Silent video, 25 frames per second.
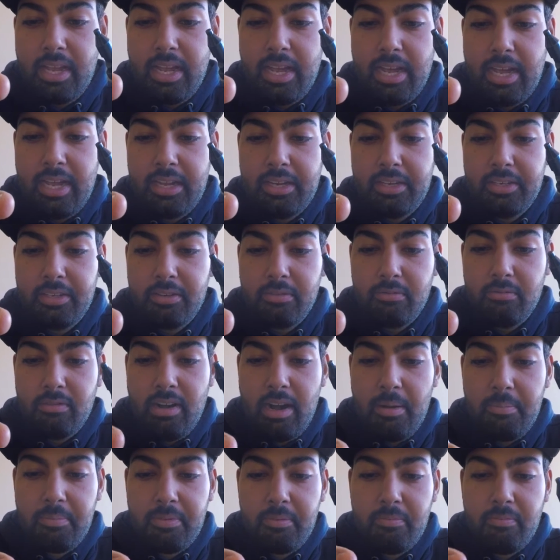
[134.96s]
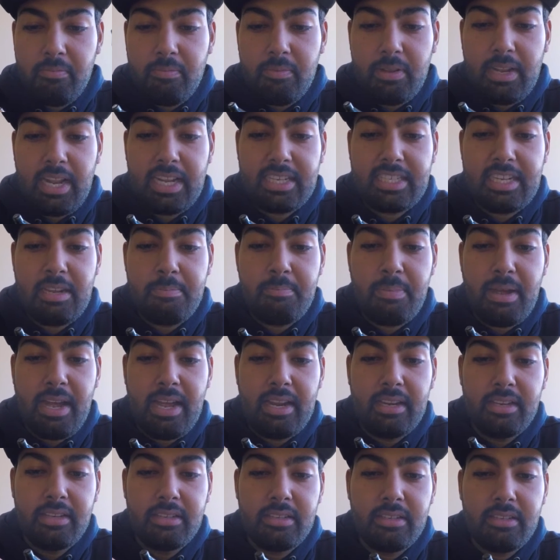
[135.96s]
and wrap the elastic
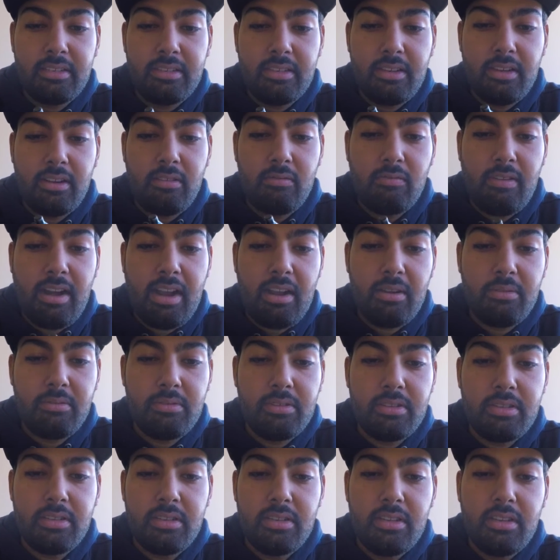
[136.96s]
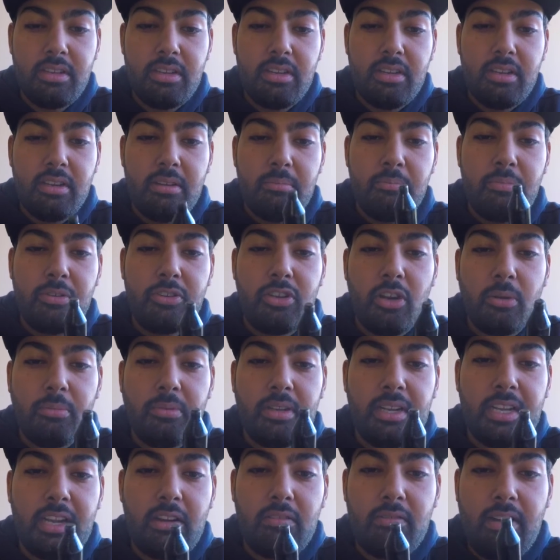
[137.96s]
band around,
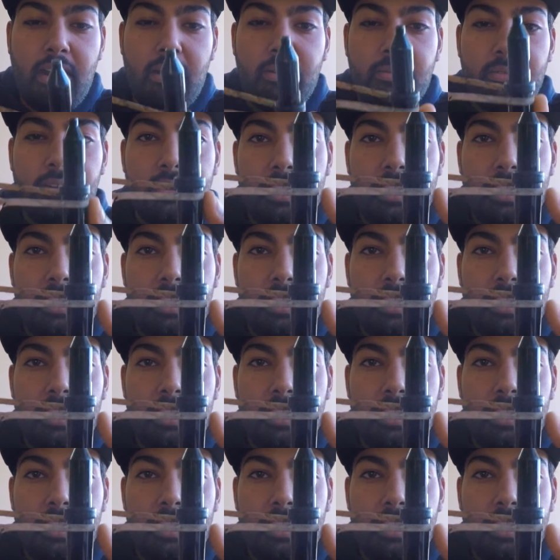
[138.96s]
predominantly around